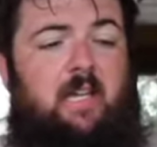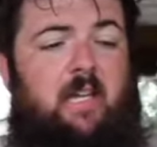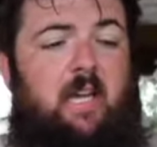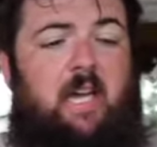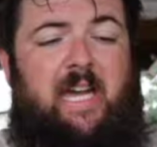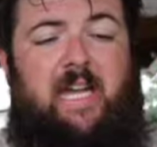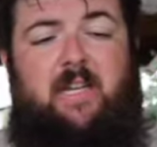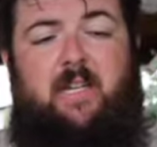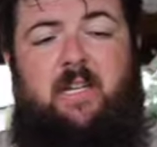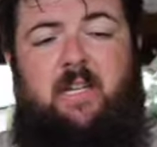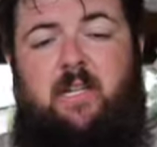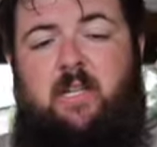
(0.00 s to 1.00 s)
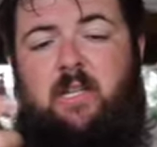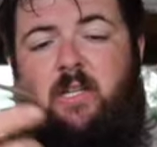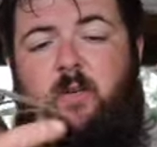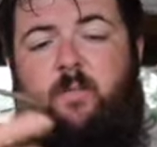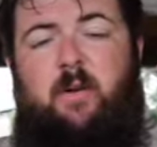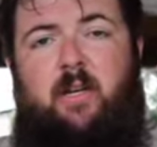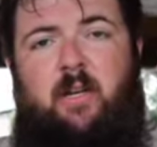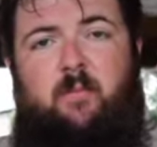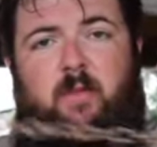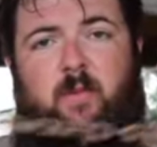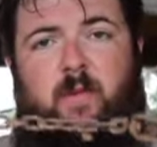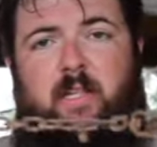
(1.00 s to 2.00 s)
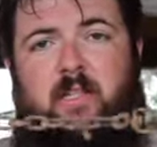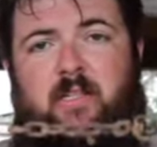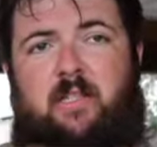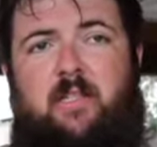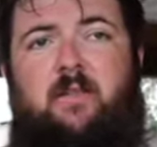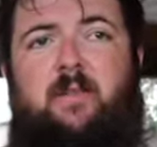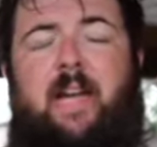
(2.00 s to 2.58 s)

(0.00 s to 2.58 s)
And you put it in between the two,